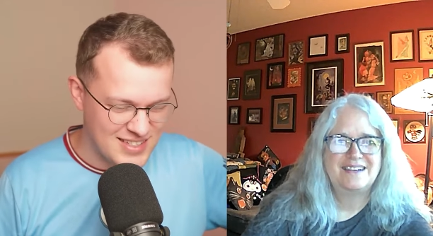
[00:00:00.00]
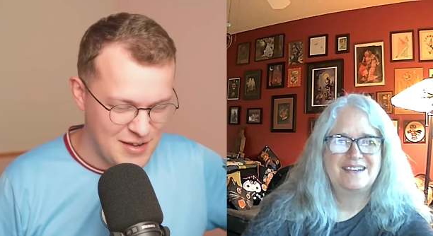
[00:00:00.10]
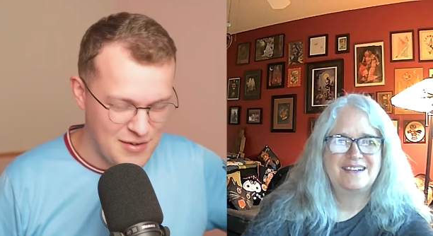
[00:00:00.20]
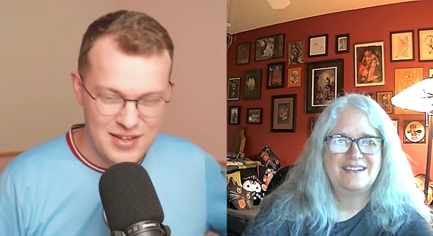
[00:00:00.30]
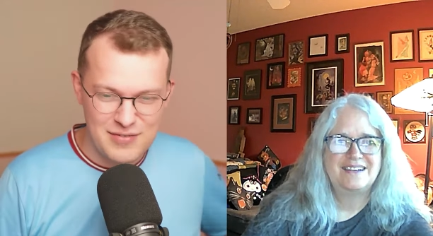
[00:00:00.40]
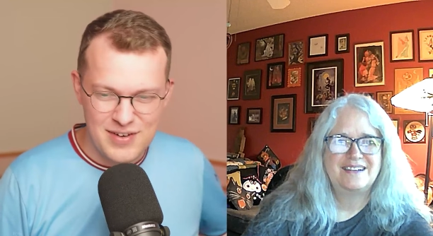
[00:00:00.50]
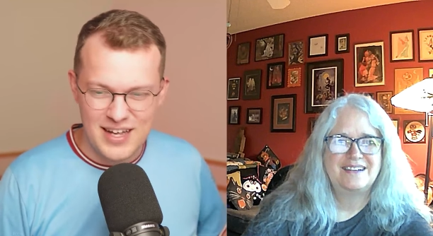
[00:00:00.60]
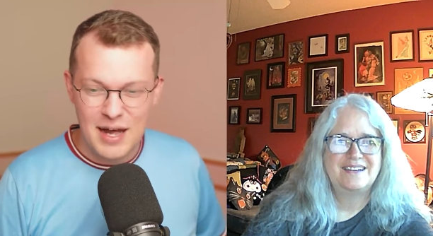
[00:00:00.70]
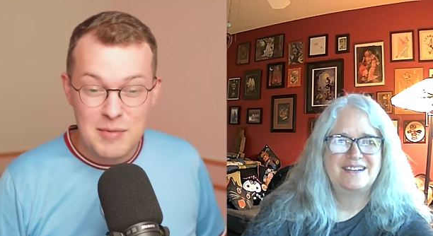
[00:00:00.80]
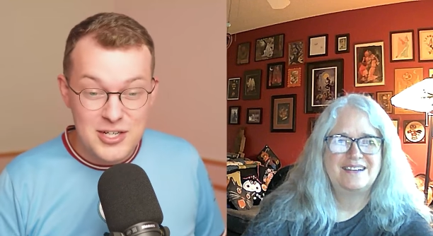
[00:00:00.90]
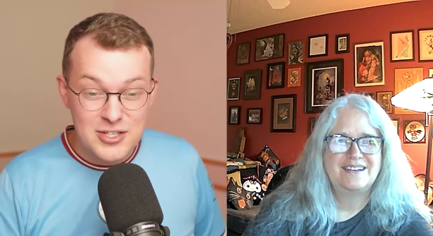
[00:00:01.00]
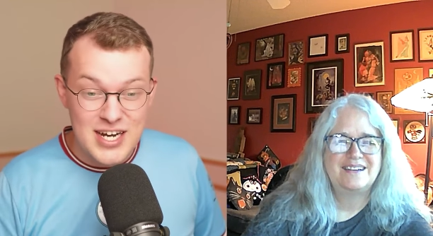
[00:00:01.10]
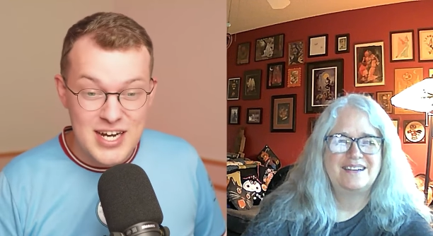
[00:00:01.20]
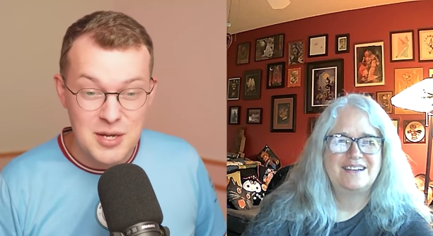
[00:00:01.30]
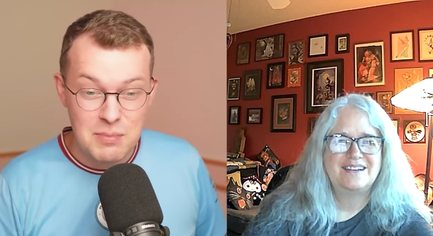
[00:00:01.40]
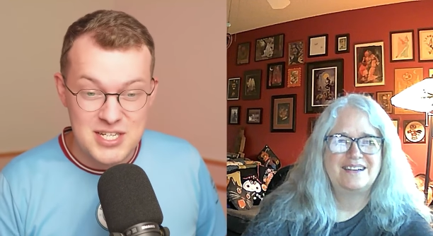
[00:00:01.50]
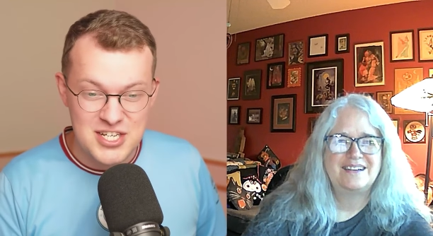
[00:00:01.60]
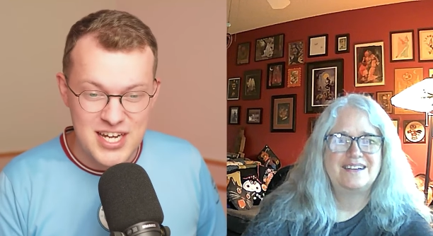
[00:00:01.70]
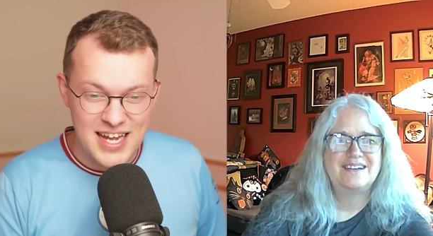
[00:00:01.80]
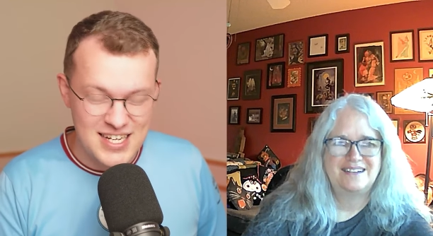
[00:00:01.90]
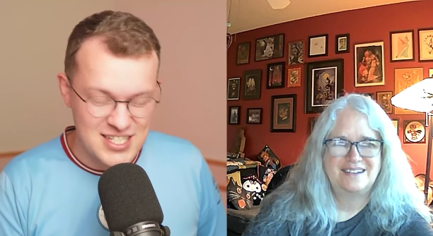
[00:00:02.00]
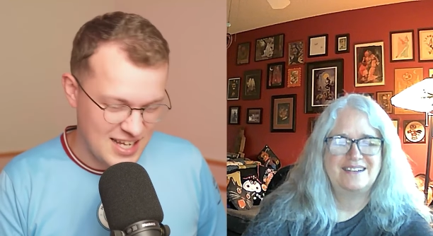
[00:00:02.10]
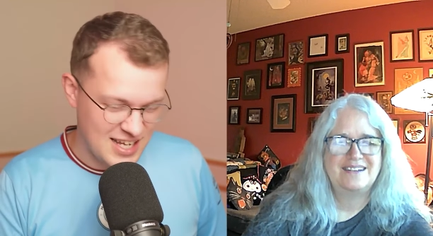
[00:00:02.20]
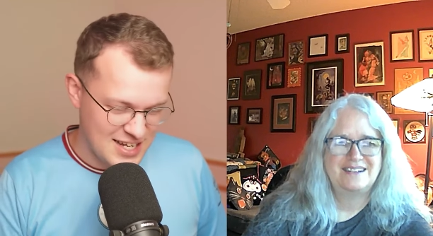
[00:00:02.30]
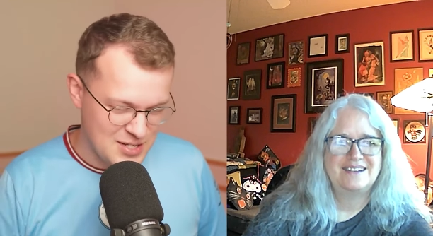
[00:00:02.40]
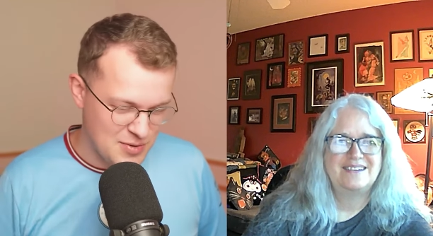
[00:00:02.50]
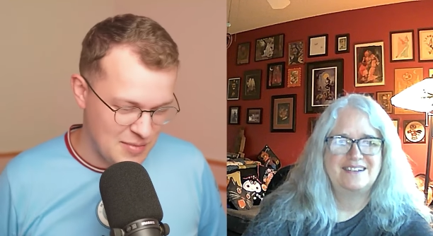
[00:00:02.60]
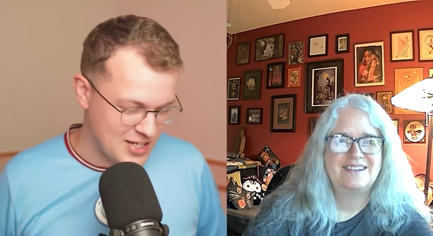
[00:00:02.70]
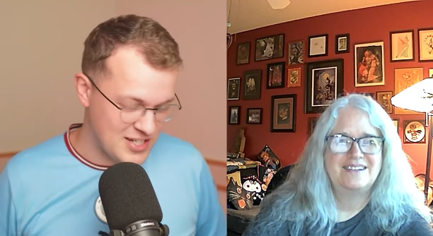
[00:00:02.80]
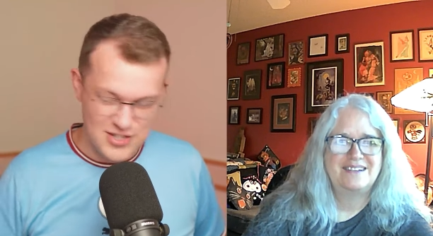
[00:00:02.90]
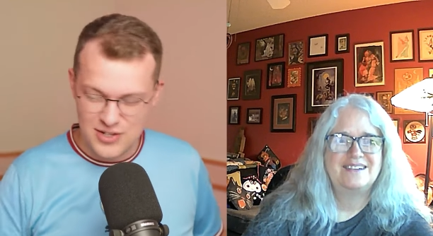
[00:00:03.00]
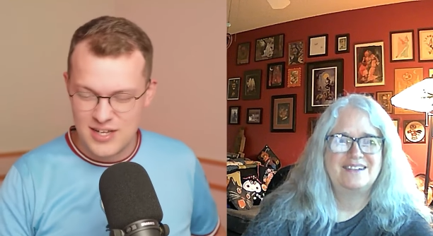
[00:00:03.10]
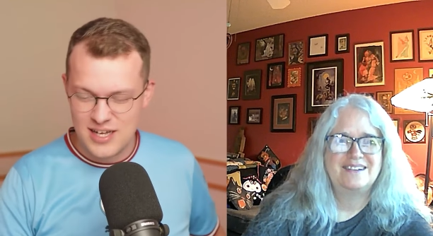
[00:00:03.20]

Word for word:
Speaker 1: If I, I'm going to dress up as a Sidhe, actually, that's what I'm going to do.